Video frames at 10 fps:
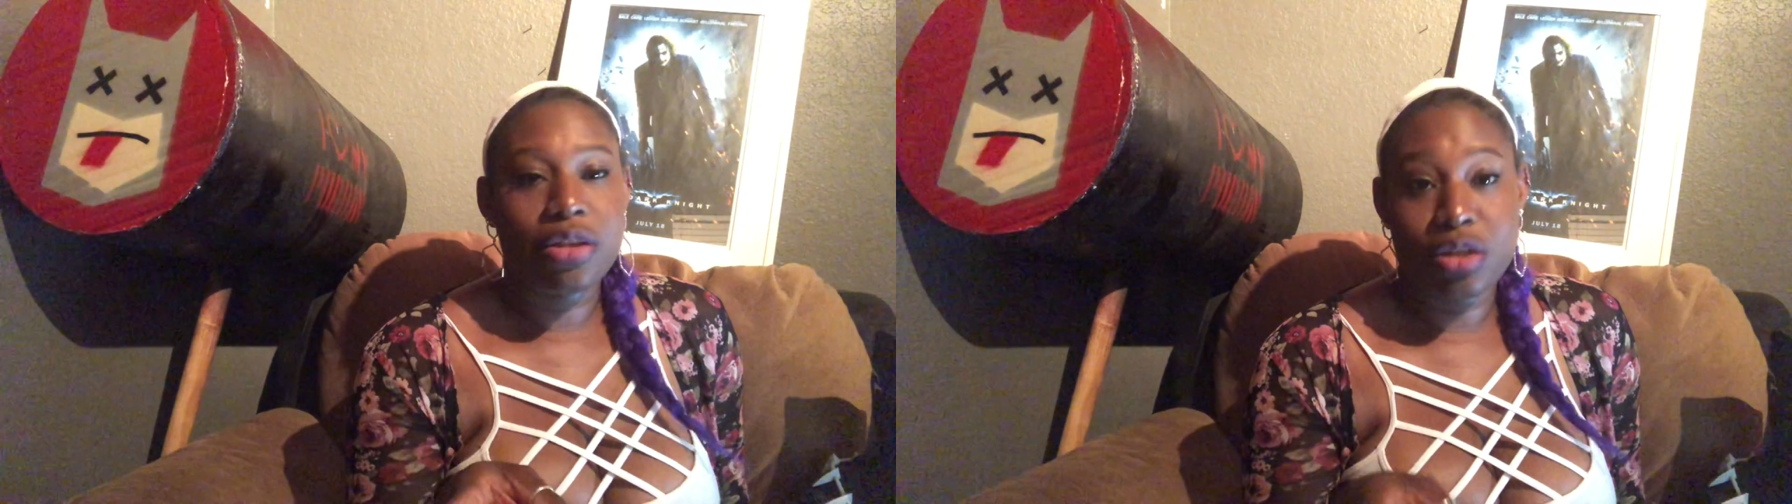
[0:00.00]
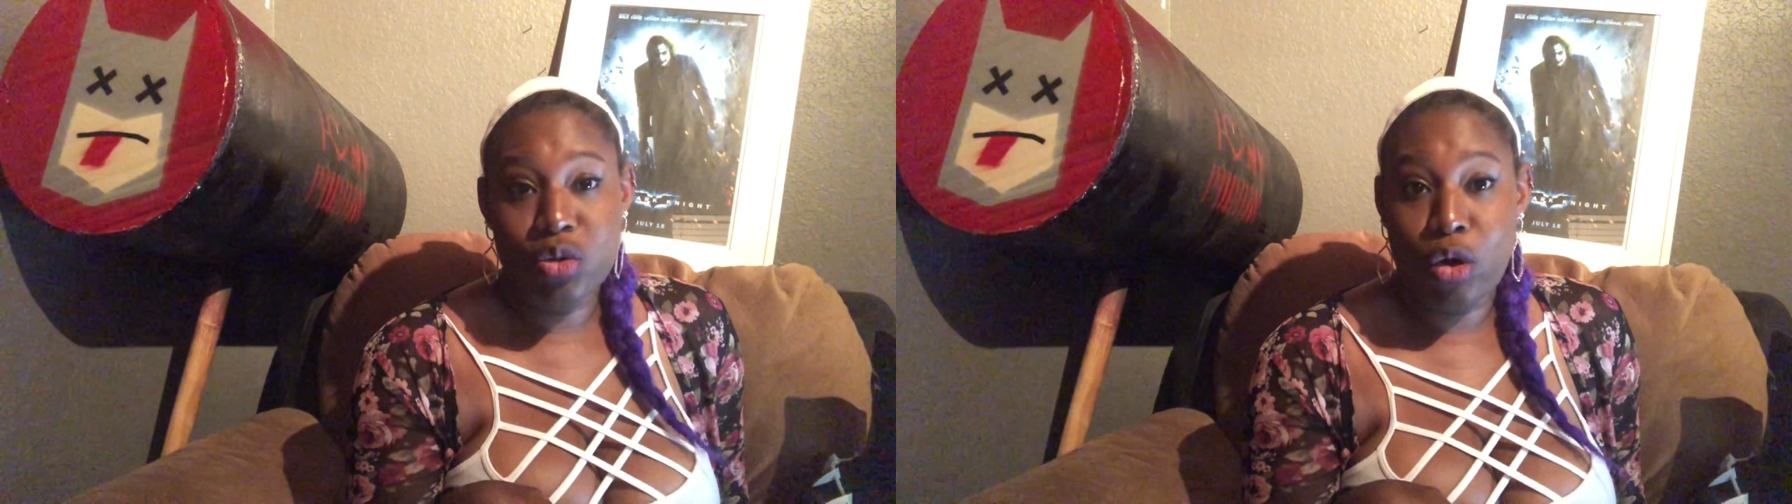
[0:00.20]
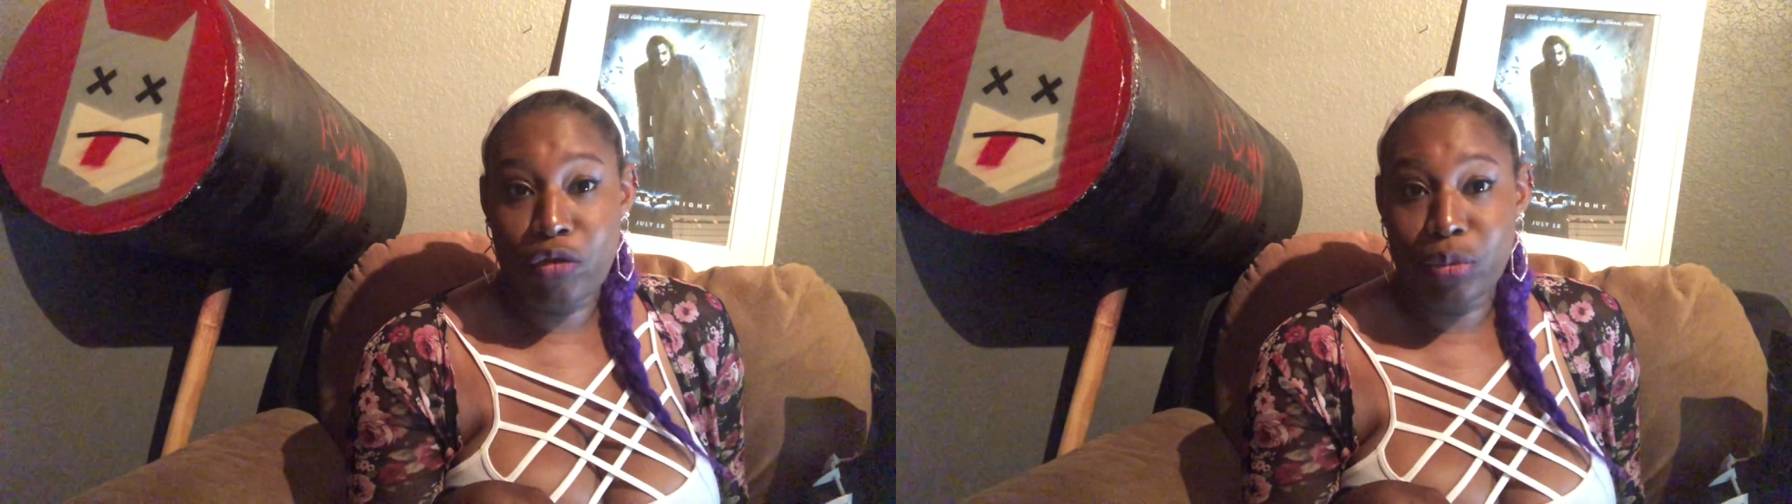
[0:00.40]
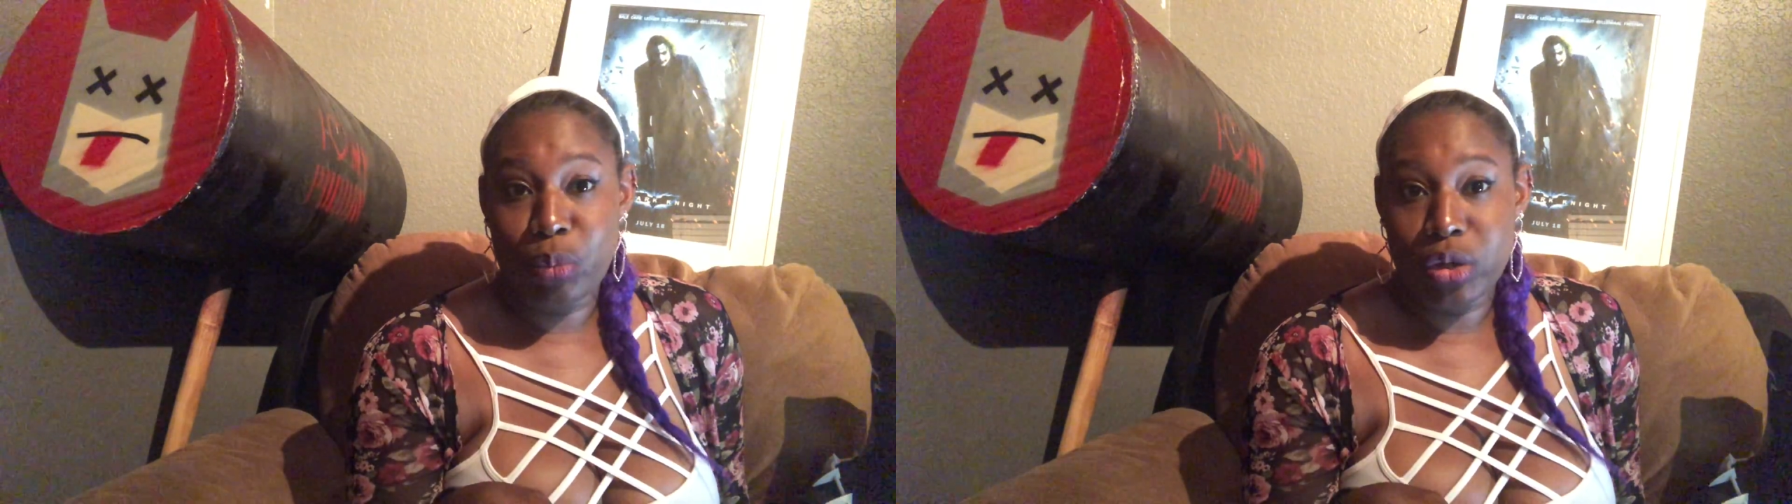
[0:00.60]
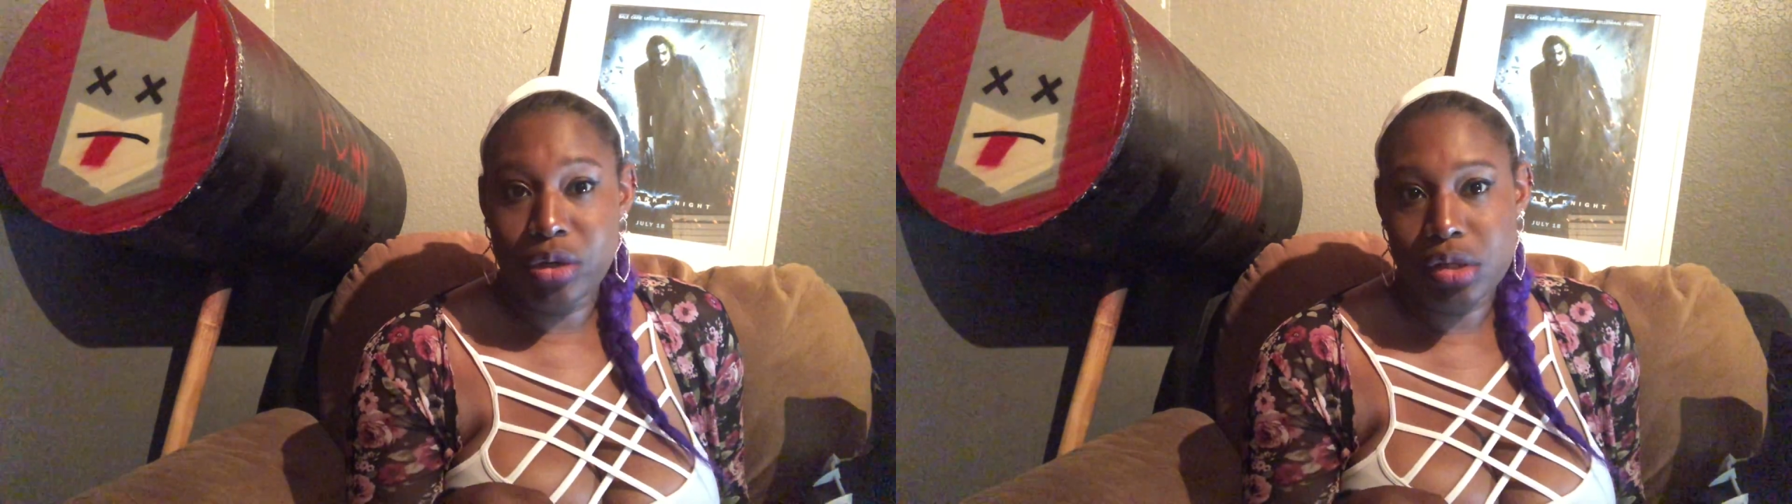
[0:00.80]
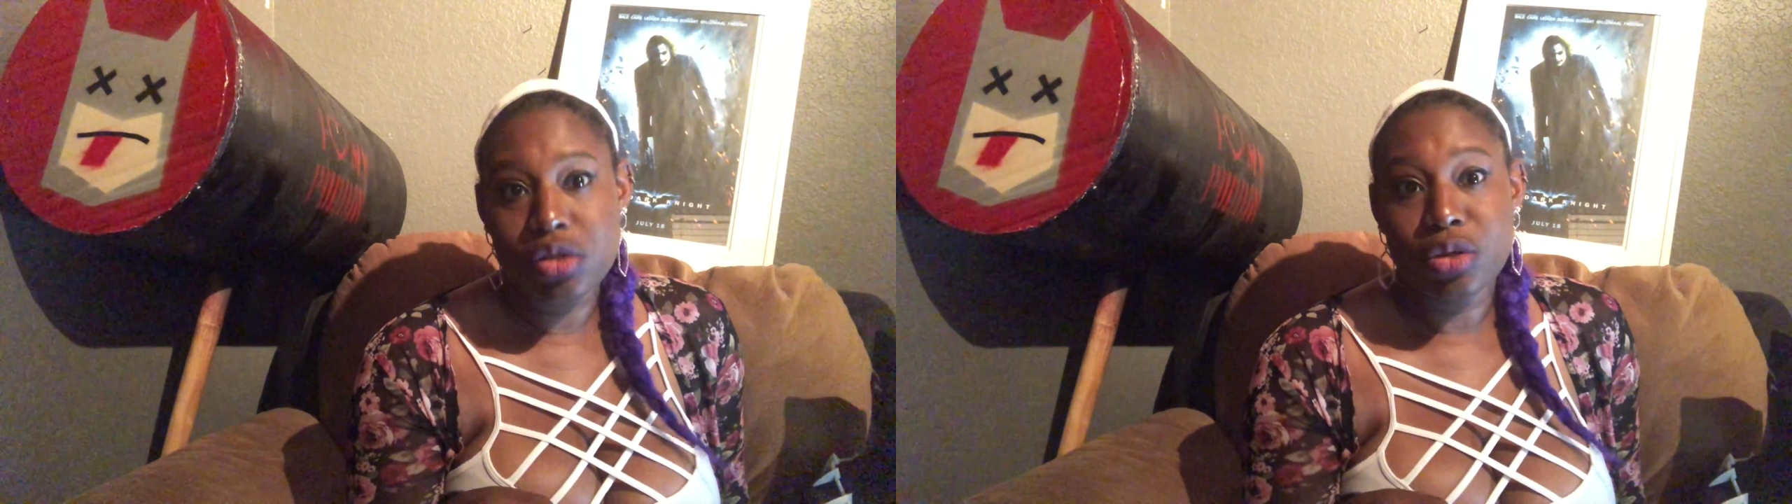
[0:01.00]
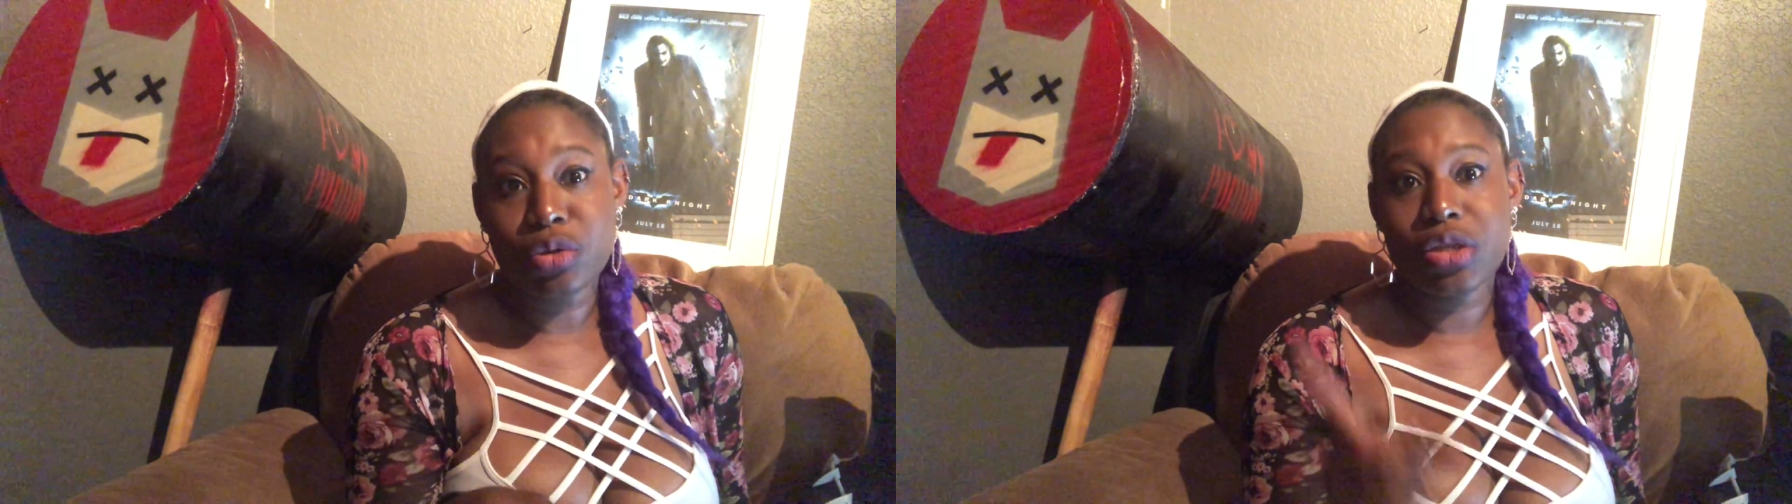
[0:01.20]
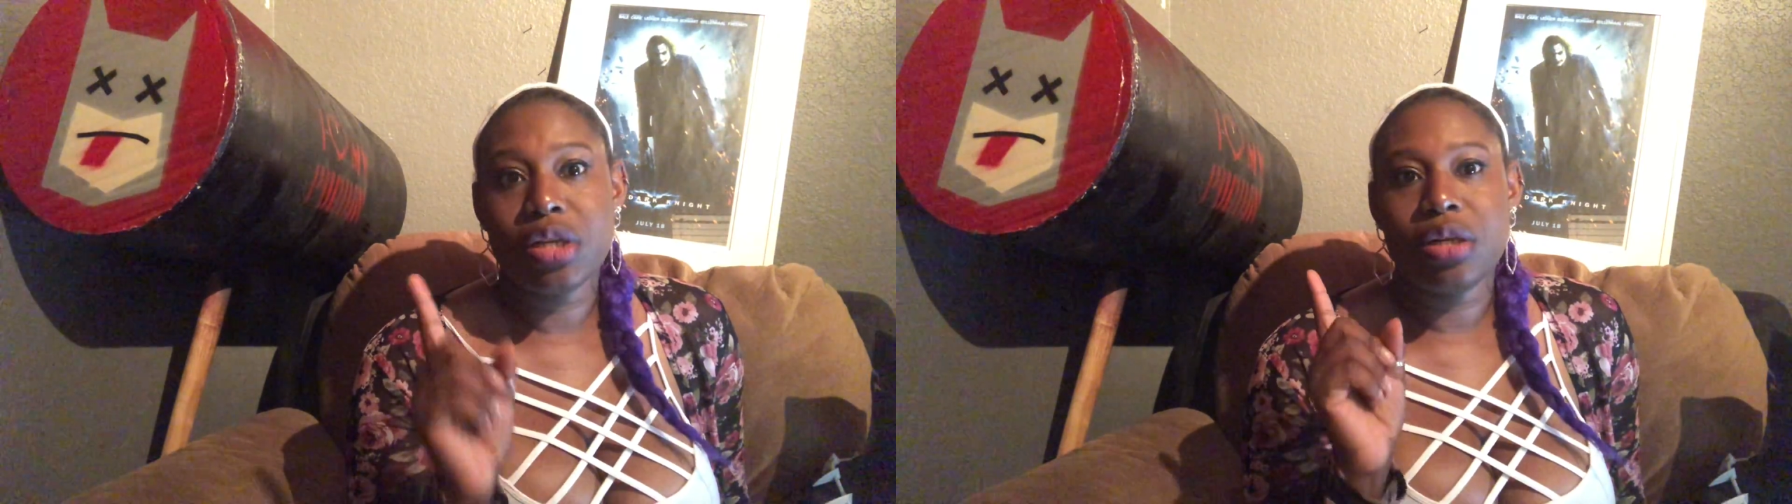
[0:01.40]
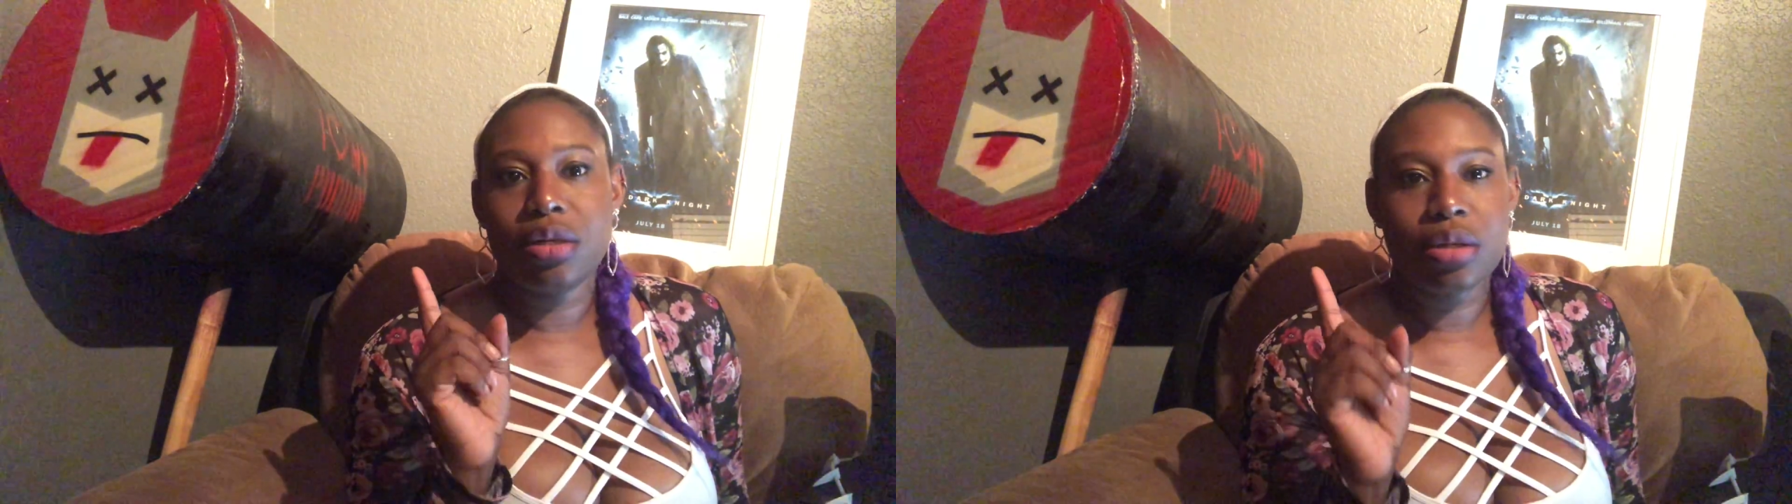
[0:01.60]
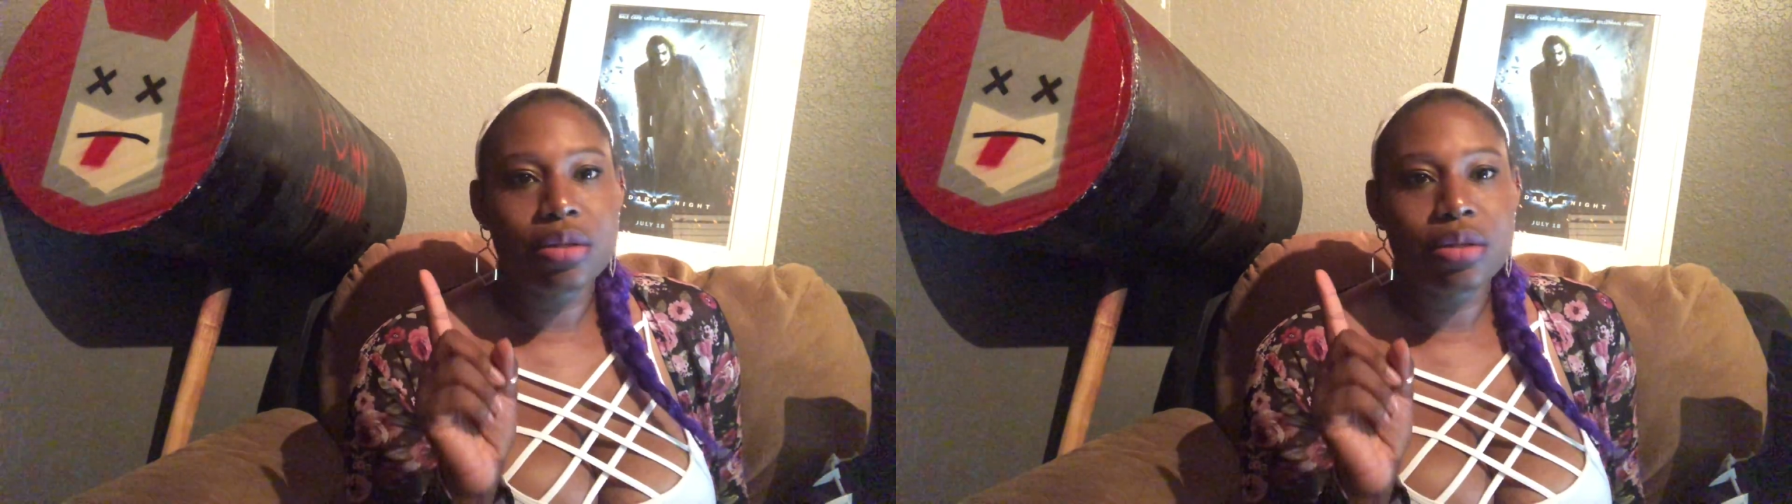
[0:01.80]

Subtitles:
the score from Winter Soldier,